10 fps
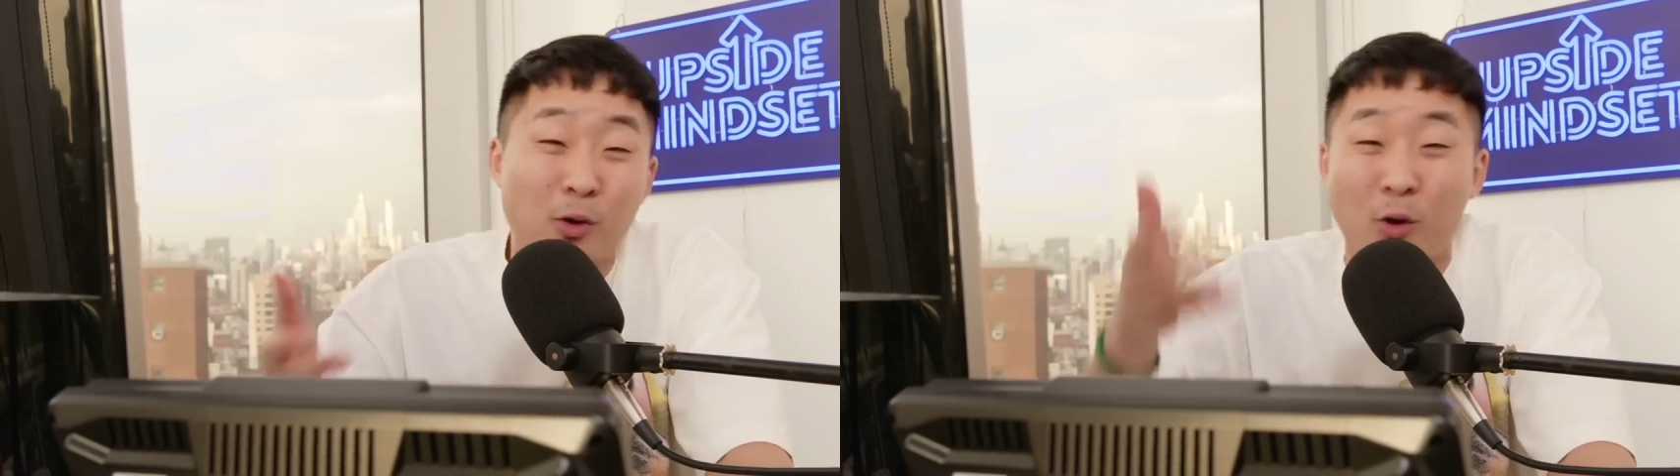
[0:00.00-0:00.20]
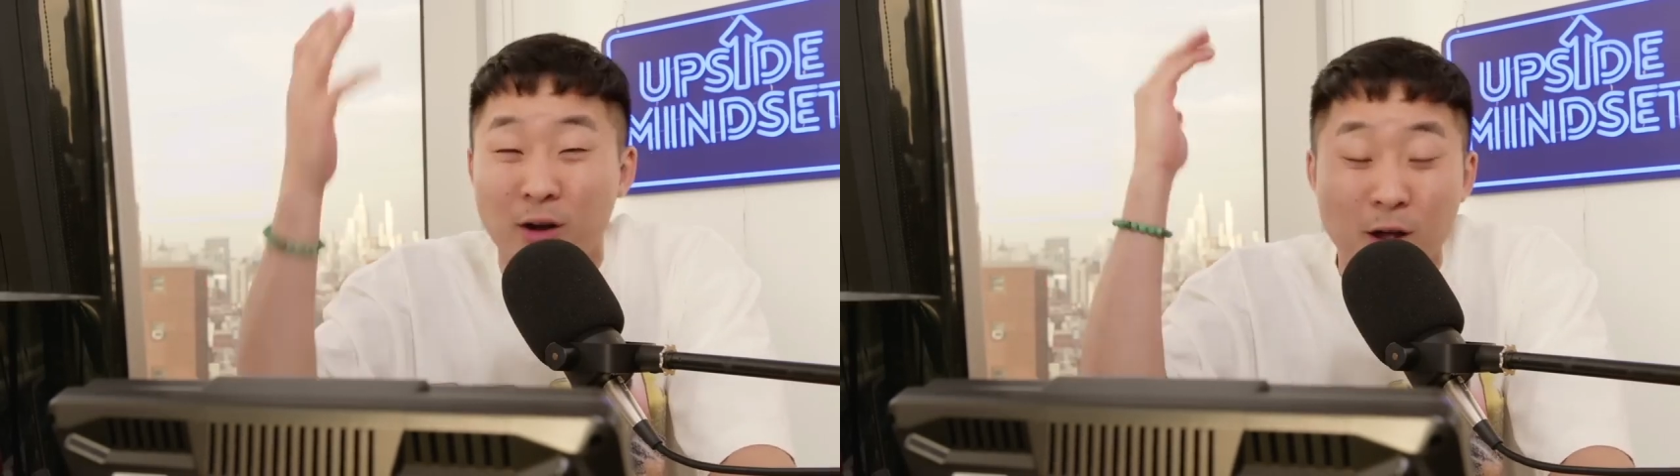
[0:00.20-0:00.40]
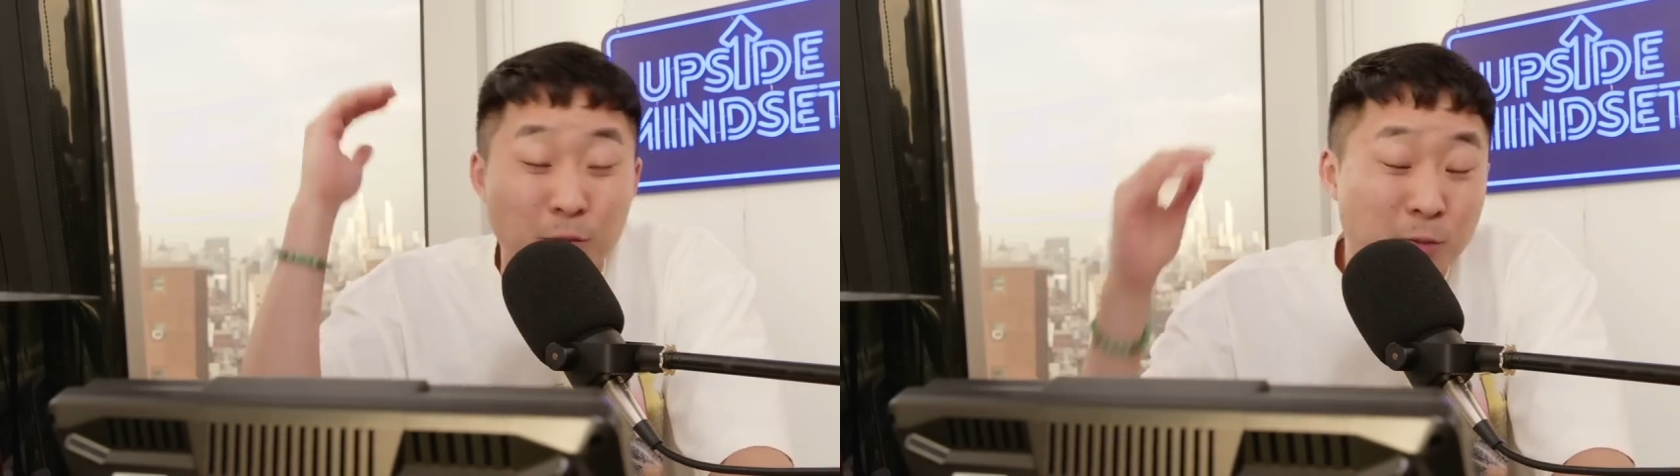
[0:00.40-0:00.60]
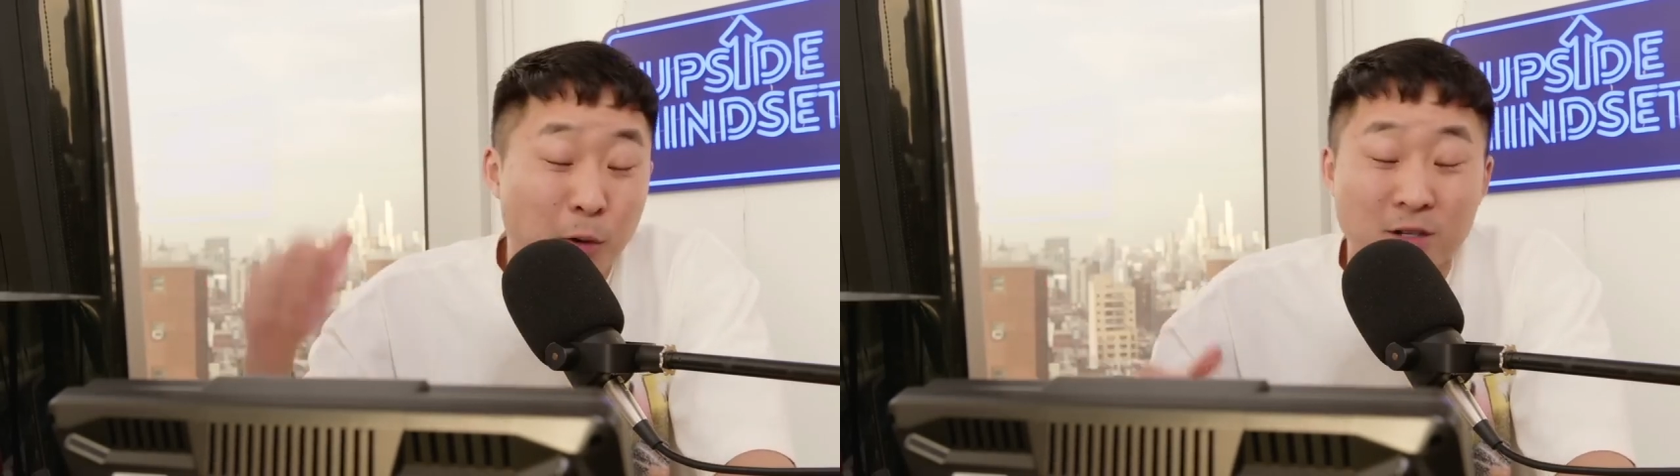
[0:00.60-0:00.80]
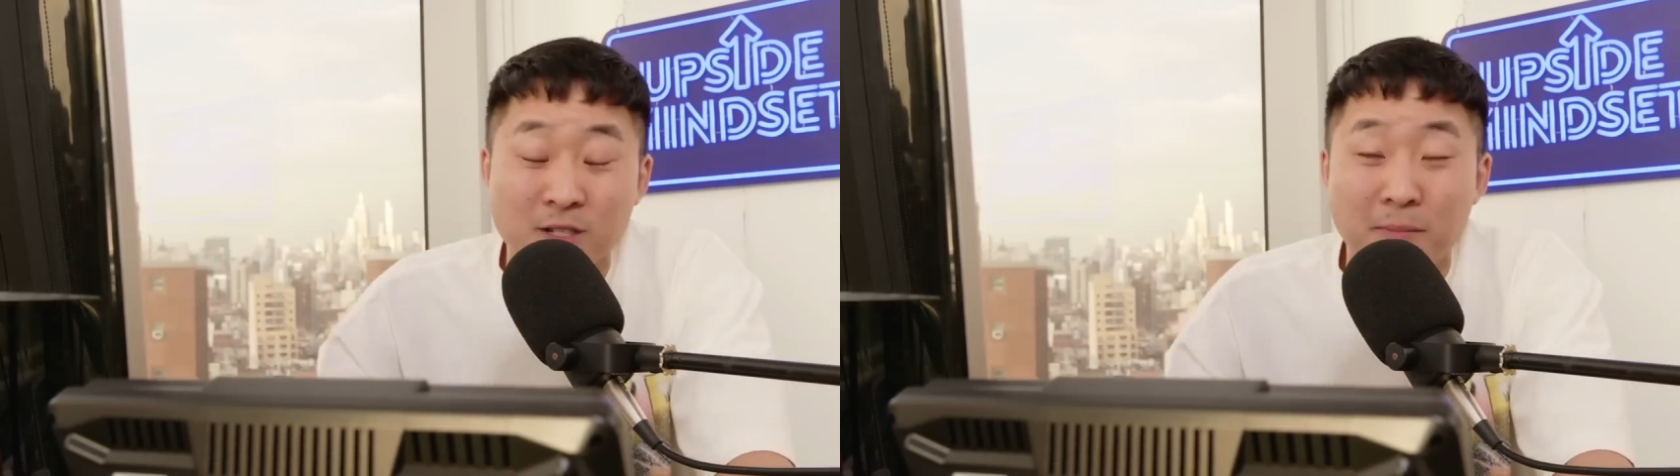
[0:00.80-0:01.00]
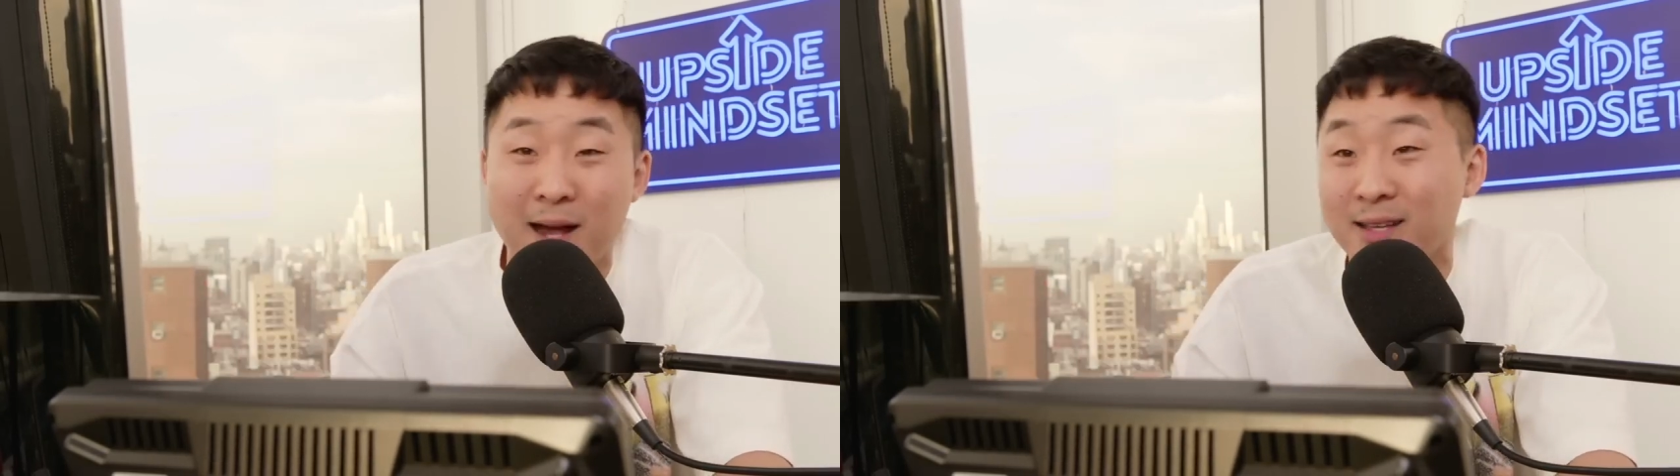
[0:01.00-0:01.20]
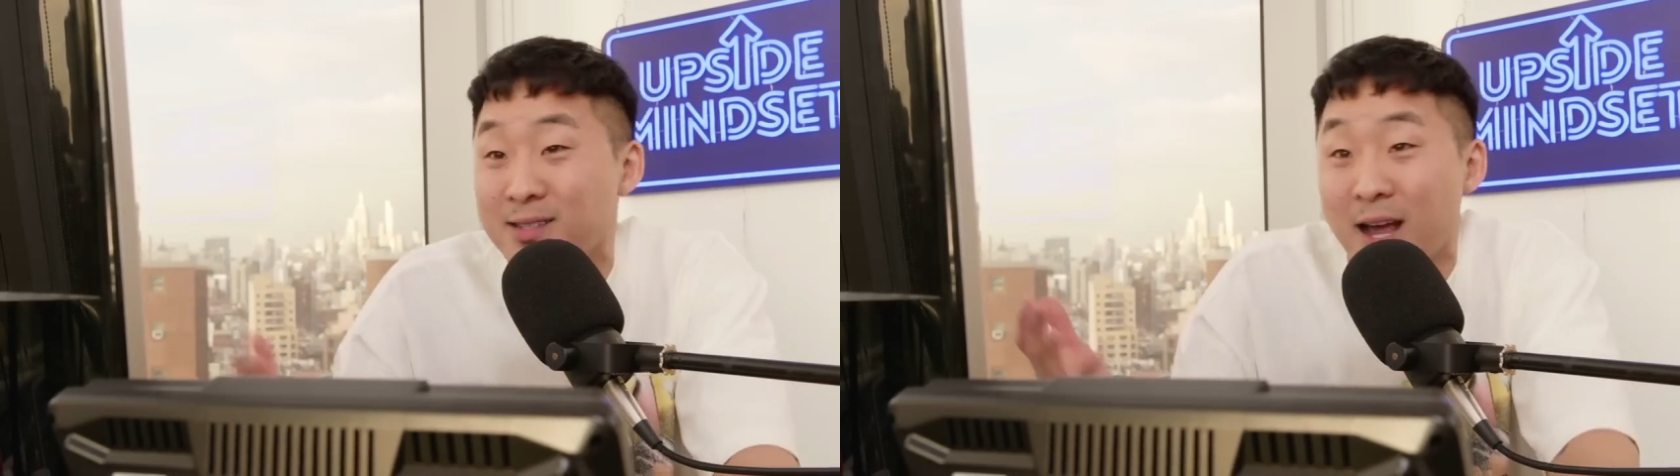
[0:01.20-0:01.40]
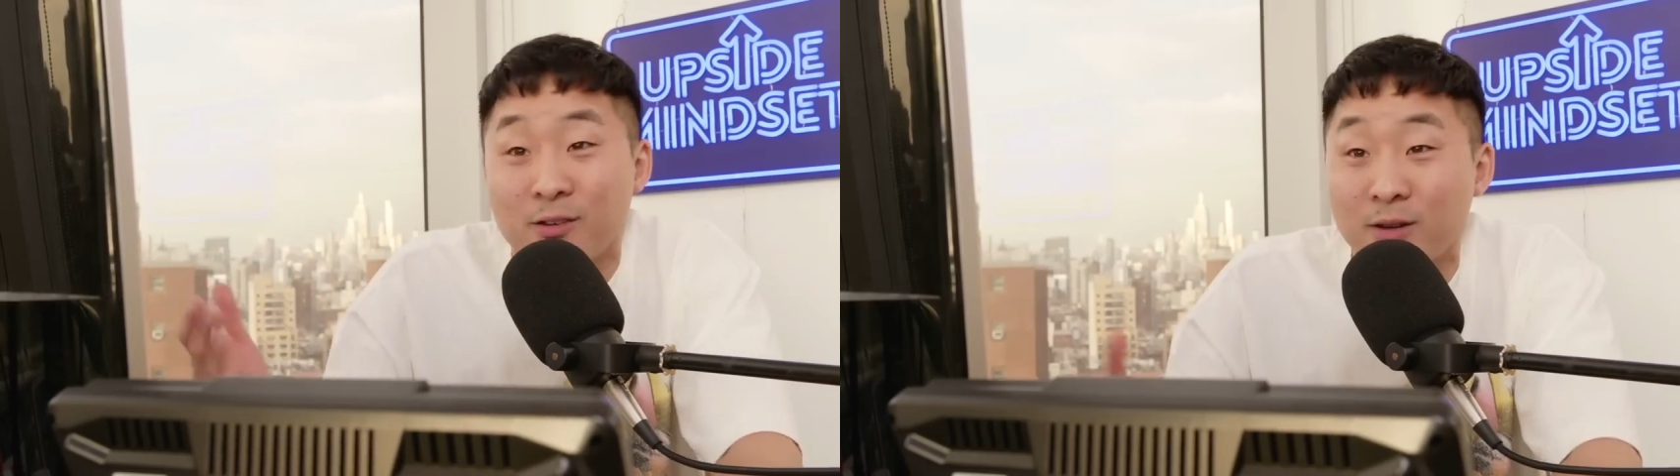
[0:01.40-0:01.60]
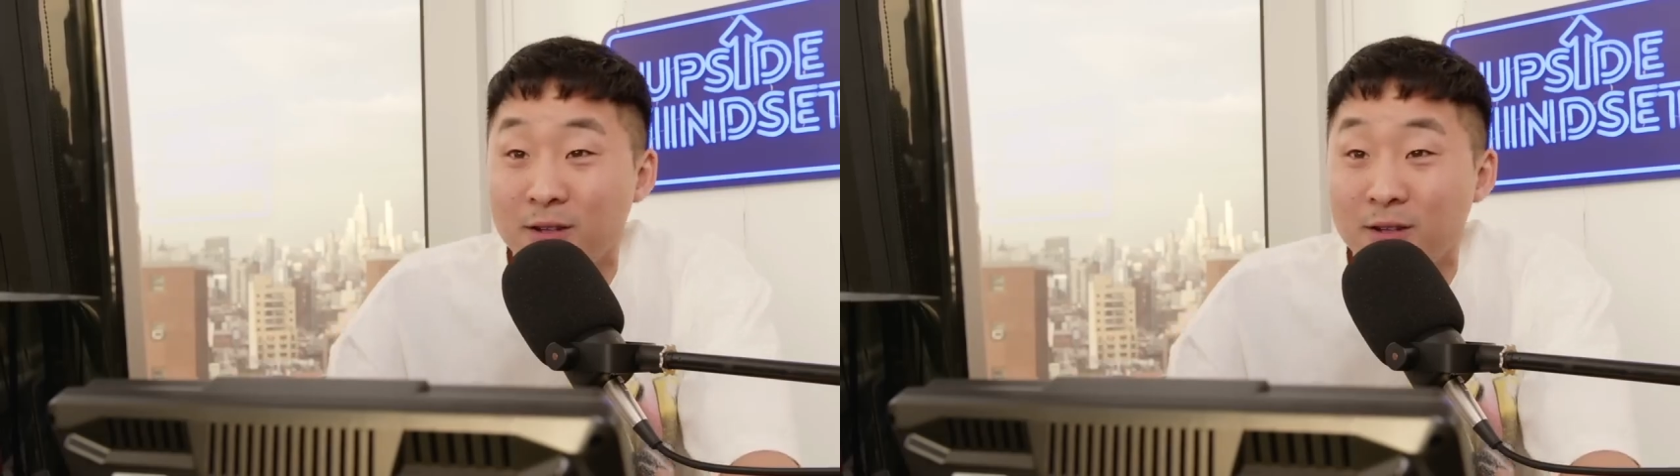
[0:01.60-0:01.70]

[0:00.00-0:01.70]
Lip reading: or help spark some minds. I don't know.